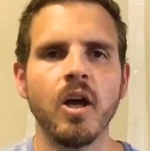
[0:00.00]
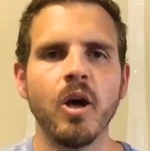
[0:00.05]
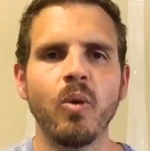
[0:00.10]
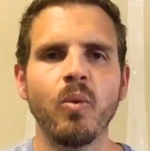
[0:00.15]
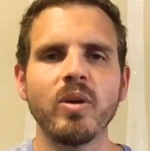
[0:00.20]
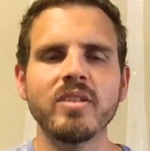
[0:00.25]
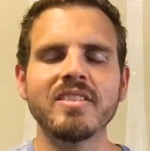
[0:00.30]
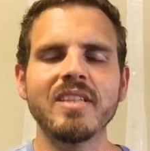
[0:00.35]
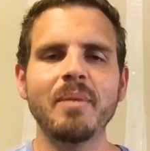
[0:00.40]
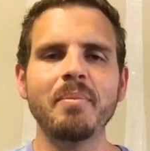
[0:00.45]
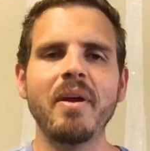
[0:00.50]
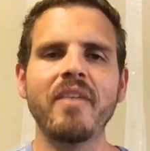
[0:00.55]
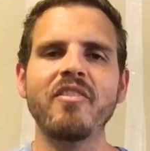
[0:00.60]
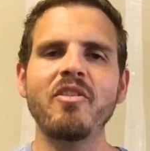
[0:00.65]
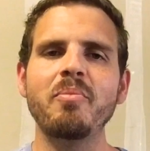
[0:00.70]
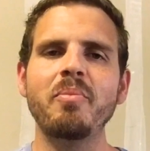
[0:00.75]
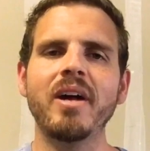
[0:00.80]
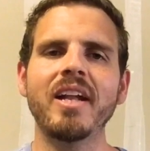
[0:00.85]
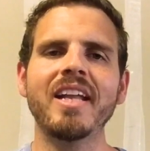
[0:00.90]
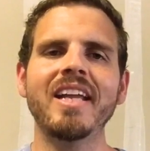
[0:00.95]
What's up,
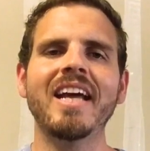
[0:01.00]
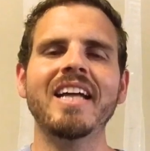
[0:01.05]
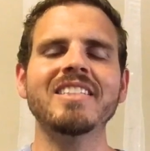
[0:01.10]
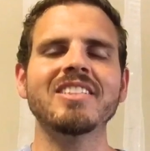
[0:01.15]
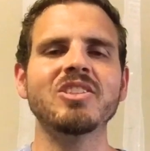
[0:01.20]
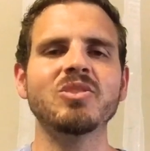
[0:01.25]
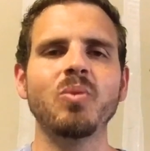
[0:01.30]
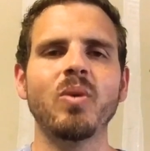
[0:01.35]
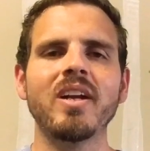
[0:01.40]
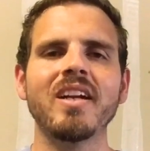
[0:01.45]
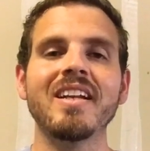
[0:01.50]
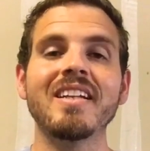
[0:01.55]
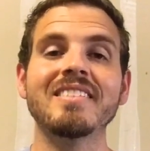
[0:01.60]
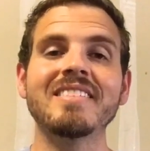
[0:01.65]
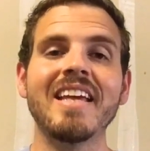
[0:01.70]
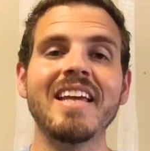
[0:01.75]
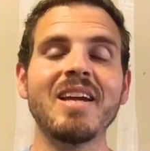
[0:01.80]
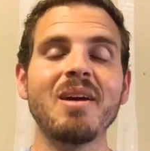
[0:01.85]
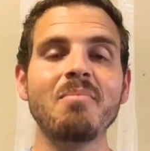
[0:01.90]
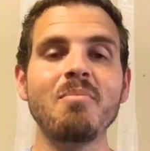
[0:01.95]
everybody? I just wanted to
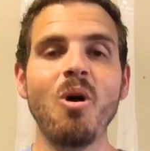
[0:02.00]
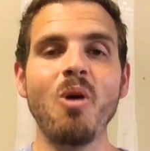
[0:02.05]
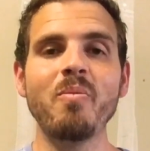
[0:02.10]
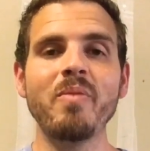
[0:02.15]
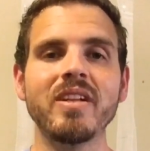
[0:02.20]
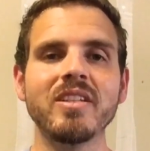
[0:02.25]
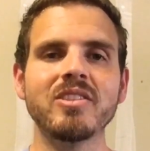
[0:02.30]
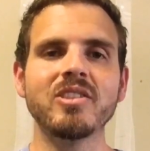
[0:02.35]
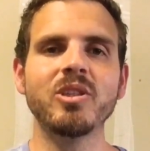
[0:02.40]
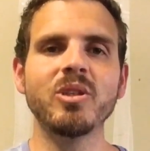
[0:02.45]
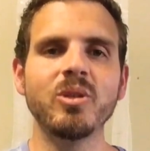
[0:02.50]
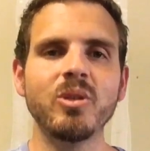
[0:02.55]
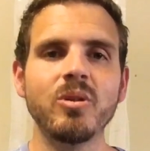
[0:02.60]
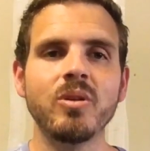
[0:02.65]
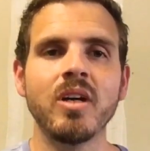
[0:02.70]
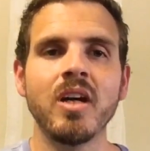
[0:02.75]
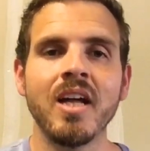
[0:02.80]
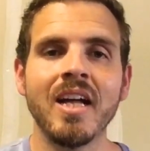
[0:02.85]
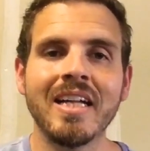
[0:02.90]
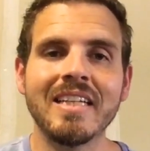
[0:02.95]
take a moment to
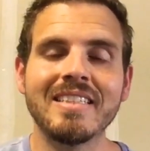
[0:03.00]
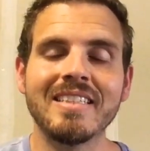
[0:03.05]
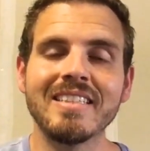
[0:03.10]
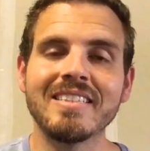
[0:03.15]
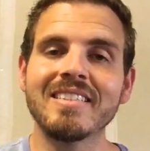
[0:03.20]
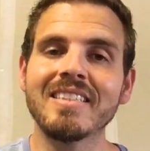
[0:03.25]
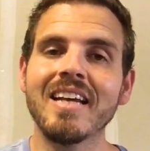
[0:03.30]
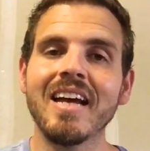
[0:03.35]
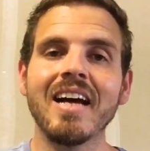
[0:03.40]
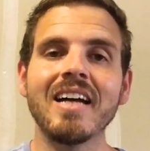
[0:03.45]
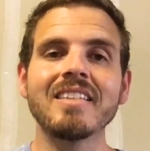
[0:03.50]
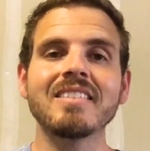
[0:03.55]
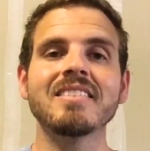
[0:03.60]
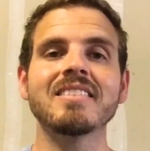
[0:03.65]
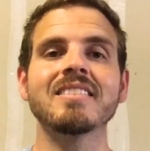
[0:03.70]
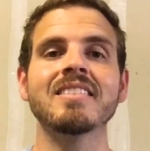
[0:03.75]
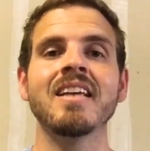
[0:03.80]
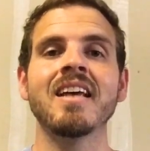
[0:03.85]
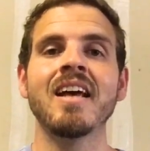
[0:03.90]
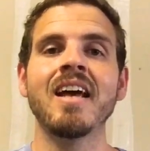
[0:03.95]

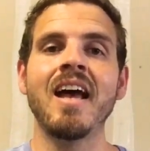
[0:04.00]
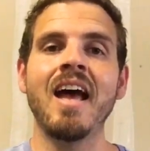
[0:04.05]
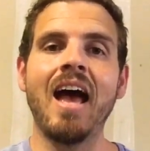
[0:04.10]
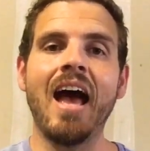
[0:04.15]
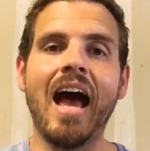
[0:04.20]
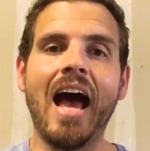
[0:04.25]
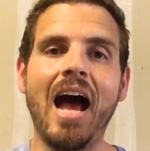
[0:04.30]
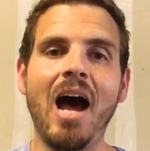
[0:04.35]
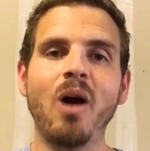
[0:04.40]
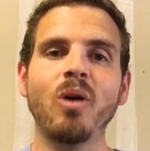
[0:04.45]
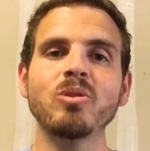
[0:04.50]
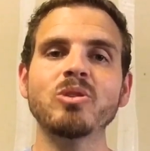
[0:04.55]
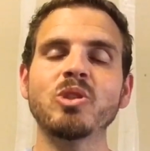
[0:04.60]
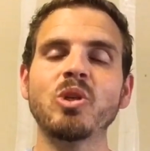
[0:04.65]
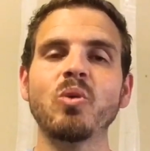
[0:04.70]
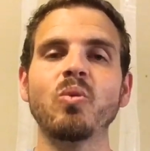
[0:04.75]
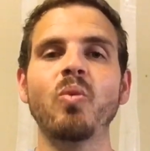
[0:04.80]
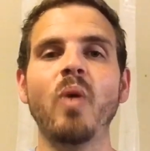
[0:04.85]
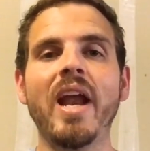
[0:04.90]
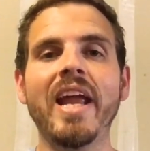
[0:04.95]
discuss how
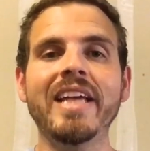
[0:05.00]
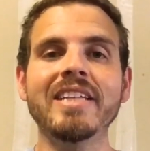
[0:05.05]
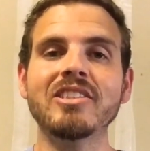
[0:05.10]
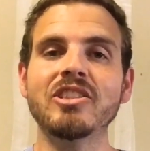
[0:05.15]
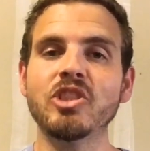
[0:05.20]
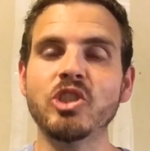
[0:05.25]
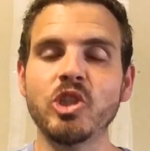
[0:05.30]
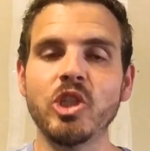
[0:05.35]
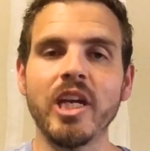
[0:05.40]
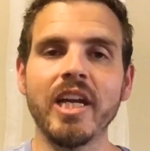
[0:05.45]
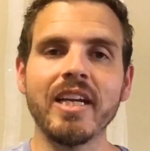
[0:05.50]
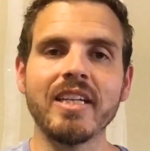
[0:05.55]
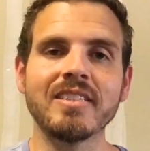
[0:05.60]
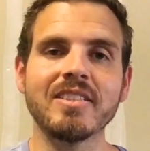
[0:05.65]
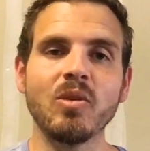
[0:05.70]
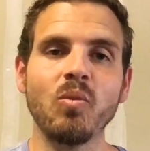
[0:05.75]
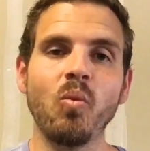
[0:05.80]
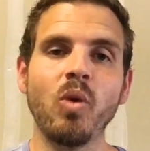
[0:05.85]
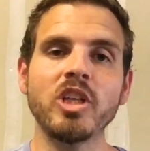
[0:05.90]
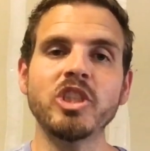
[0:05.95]
to raise chicks
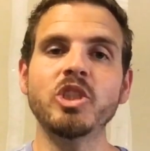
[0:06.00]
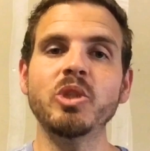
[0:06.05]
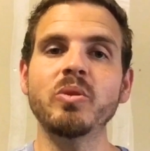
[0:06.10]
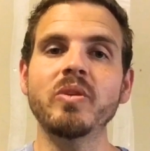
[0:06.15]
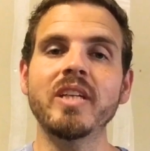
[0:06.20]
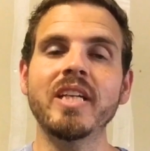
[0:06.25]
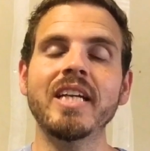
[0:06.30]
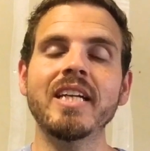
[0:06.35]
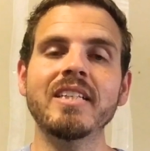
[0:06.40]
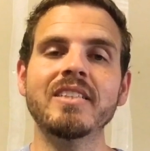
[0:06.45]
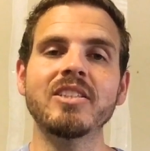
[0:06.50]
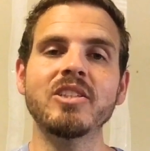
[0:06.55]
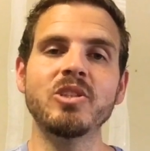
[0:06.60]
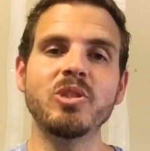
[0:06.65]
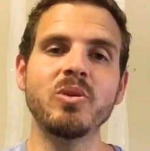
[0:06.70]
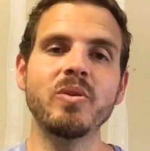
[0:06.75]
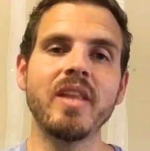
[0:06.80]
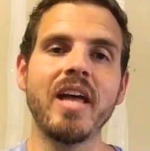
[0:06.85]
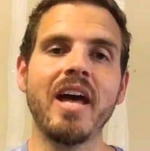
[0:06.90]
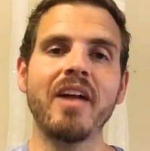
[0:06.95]
and what you need to
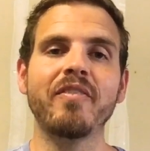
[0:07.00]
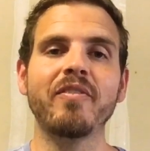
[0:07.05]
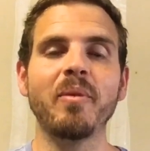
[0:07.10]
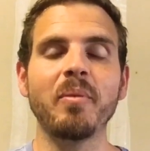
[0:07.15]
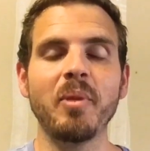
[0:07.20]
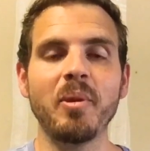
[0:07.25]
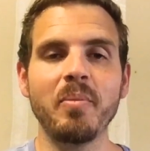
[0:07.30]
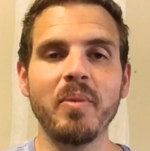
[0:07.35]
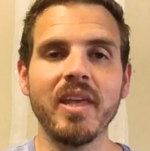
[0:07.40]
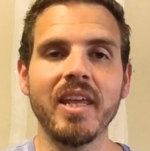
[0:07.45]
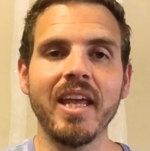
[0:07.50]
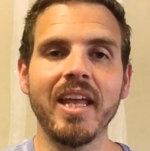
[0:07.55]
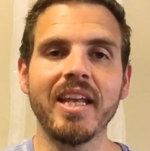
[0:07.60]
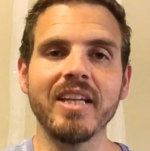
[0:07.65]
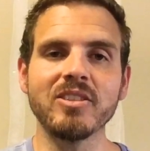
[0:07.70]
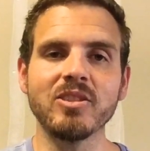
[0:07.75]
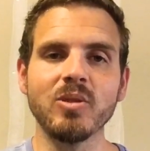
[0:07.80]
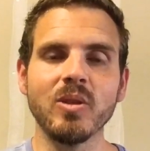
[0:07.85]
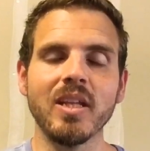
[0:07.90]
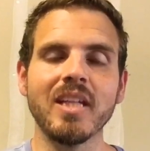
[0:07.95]
do that from the beginning.
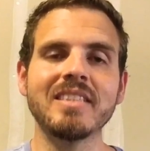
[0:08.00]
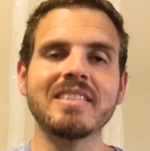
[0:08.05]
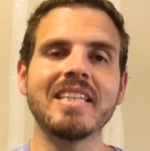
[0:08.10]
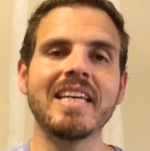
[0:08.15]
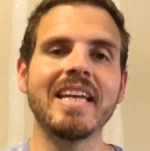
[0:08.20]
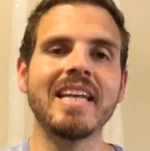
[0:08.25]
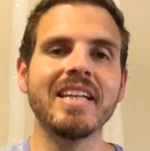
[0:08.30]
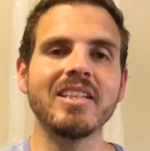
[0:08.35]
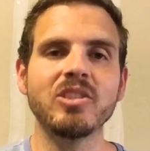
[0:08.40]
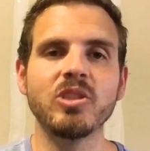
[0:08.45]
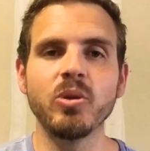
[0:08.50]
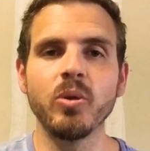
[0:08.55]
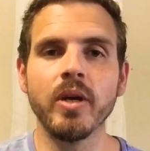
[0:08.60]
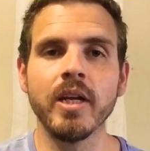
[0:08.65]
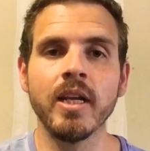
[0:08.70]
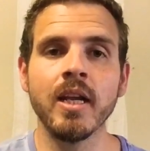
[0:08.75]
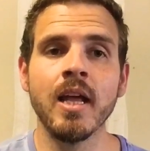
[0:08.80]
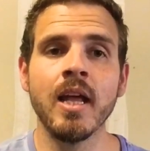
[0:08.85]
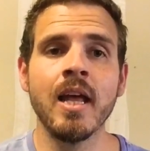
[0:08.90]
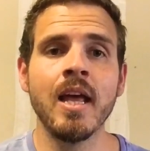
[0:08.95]
So let's get into
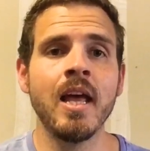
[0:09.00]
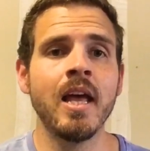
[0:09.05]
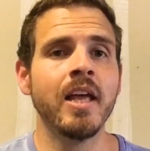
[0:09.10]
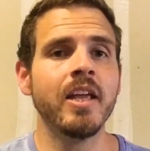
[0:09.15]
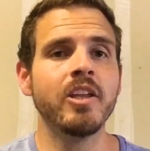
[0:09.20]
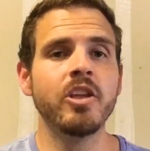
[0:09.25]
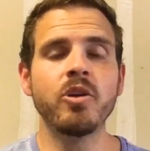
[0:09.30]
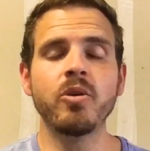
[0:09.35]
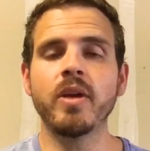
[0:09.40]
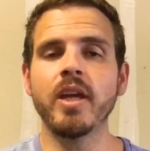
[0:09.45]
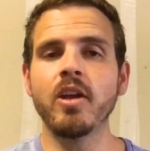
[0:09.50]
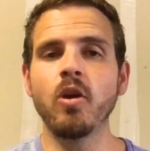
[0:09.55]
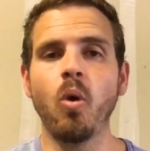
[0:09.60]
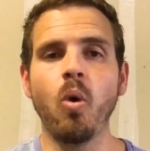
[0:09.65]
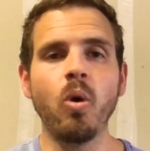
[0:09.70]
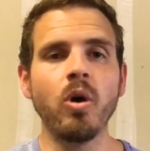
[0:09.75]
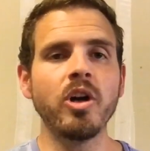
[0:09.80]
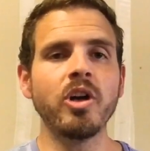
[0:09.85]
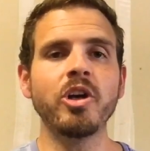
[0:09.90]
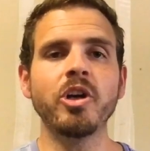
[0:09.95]
it. You can
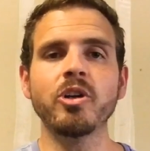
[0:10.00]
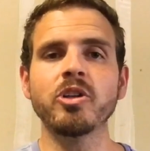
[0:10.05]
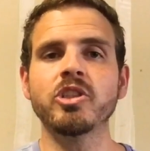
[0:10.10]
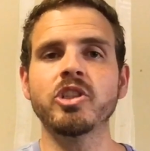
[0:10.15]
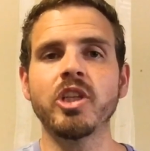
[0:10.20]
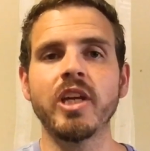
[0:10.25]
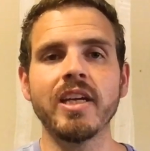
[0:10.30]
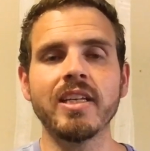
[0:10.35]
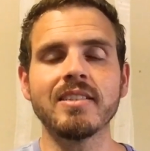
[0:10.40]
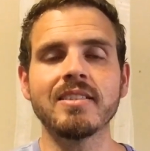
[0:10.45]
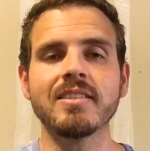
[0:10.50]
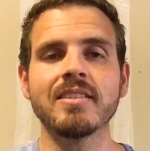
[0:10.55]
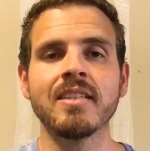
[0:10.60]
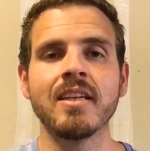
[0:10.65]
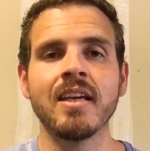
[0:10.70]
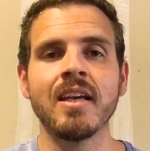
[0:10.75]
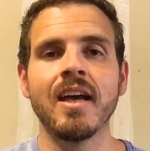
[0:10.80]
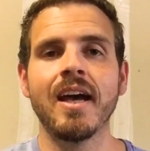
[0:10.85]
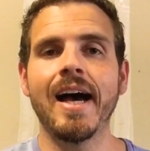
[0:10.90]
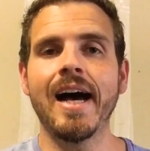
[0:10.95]
order your chicks
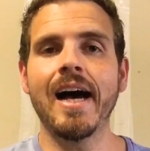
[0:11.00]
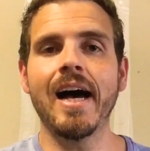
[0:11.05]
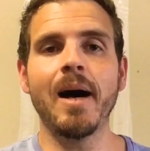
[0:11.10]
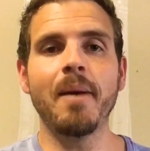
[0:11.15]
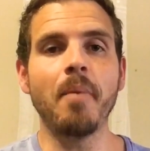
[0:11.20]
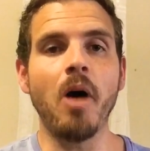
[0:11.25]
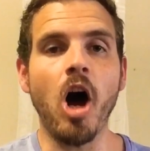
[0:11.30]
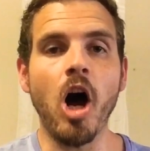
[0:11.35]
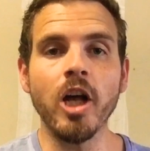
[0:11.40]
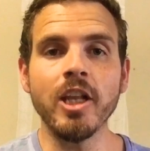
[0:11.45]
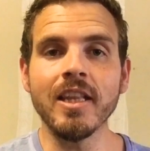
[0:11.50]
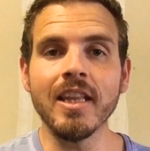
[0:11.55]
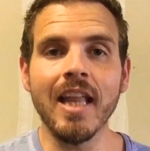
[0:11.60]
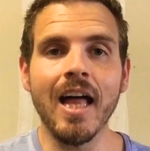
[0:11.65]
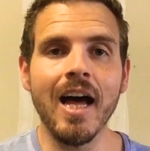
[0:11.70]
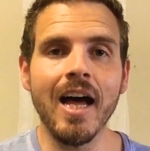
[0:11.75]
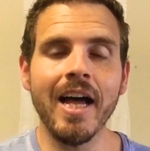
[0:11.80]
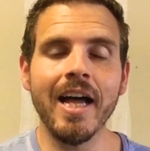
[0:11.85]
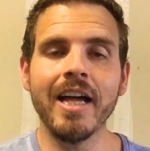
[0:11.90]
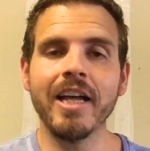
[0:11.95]

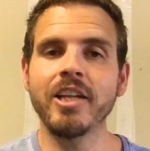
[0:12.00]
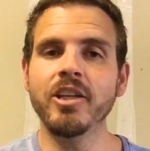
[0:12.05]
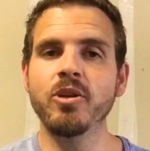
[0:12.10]
online.